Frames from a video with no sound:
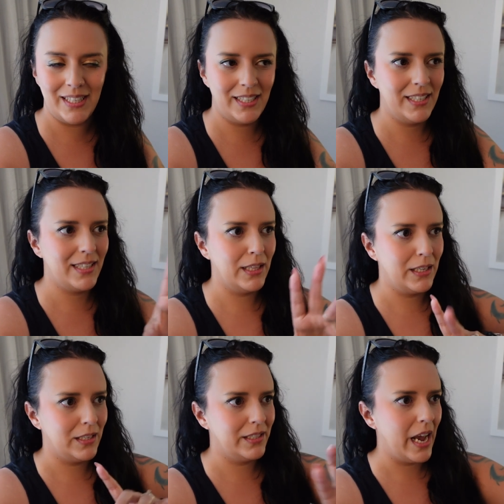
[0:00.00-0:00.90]
this is the
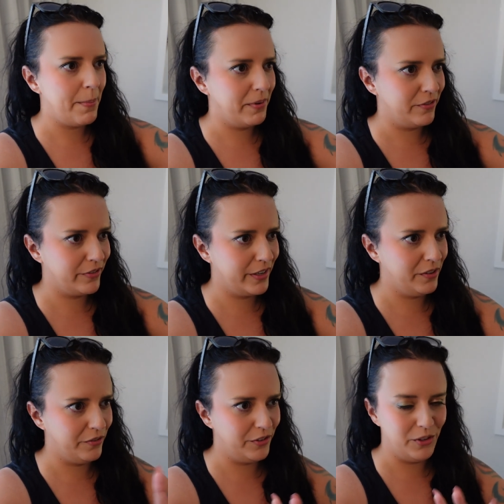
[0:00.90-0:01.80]
little type of
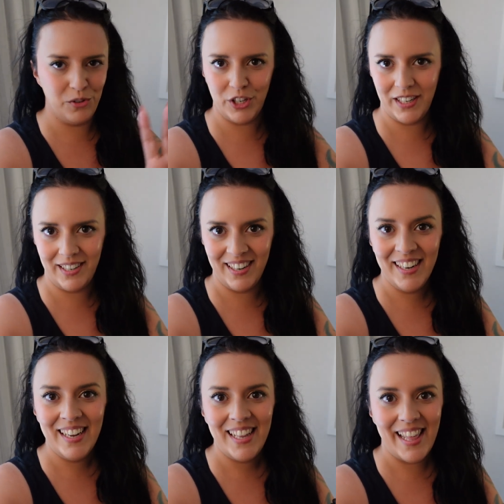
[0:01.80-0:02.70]
confusion
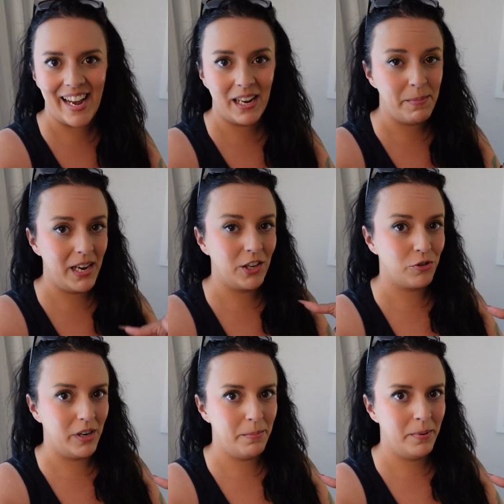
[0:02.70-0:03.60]
that can make a
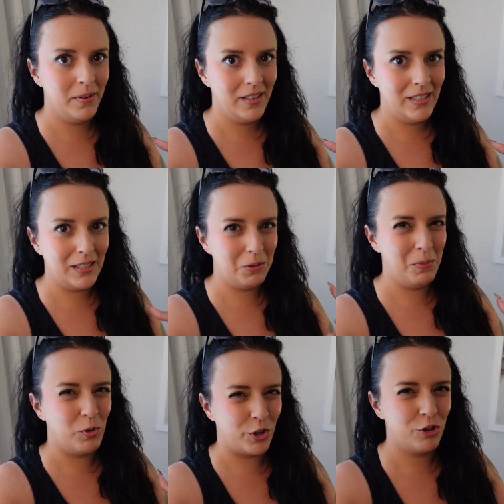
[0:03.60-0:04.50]
trip a little
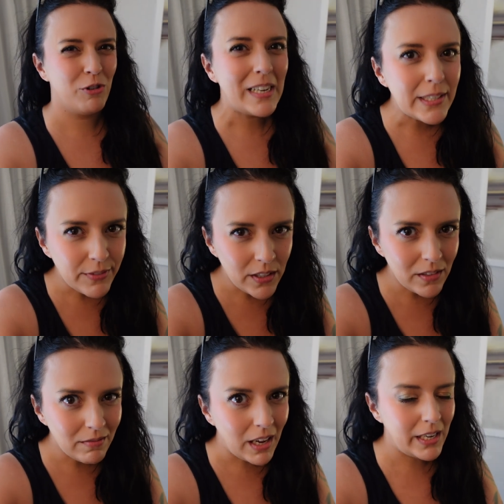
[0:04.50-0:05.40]
bit more
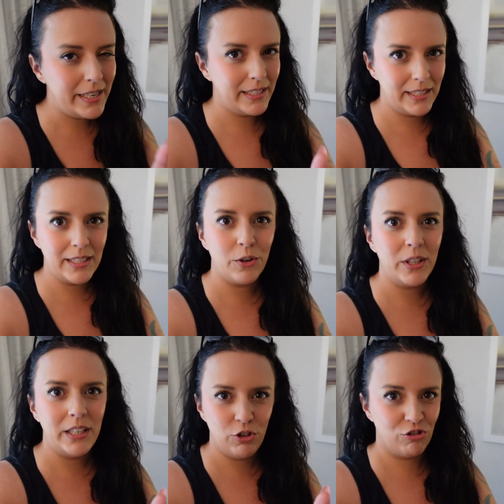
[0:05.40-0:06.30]
stressful,
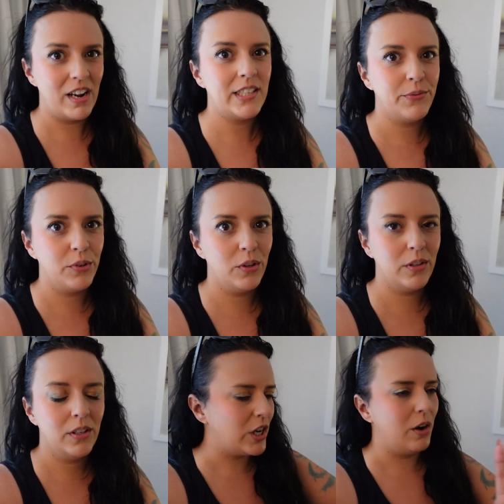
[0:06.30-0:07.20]
unnecessarily
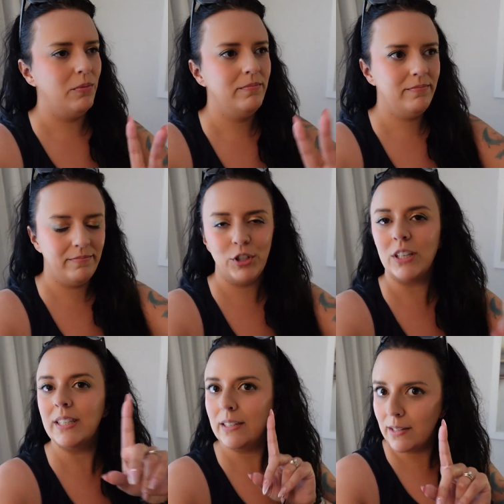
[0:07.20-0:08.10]
stressful. So
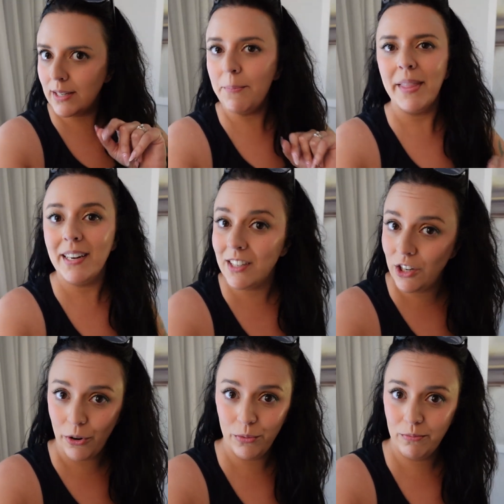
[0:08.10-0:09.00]
just something to note.